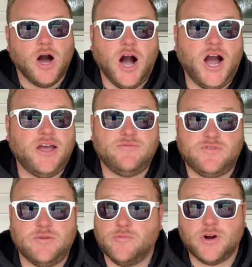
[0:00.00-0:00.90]
I
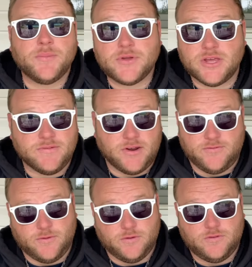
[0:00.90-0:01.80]
didn't want to believe it at
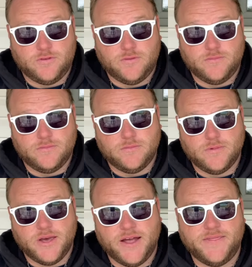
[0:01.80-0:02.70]
first.
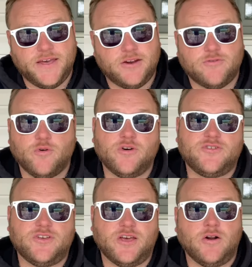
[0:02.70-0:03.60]
And then, of
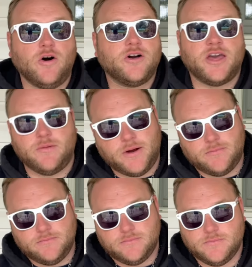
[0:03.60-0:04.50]
course, it all came
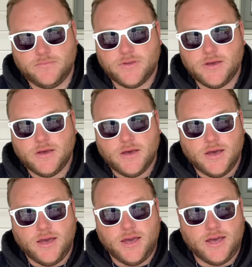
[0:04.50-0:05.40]
out.
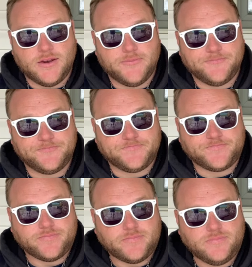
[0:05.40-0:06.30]
And
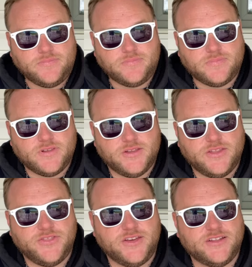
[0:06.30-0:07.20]

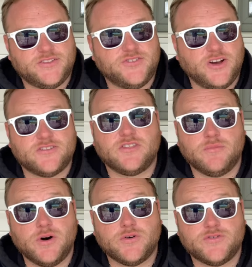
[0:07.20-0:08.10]
the thing that sucks the
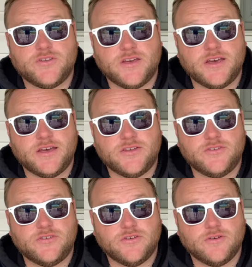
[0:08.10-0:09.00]
most
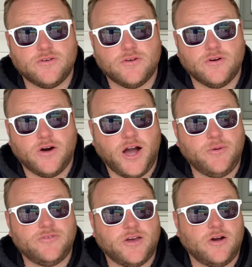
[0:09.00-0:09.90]
is I
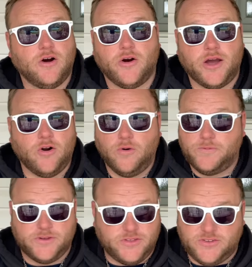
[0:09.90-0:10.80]
was like, all right,
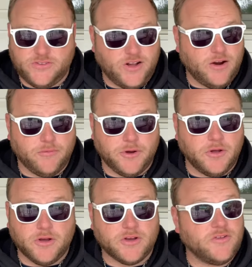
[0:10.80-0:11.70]
hopefully this is not
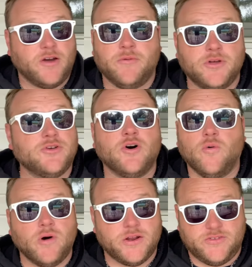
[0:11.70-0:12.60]
real because I really
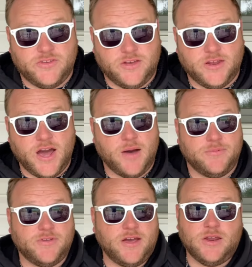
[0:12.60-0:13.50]
don't want to see it
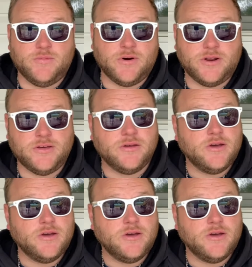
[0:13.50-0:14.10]
happen to anybody.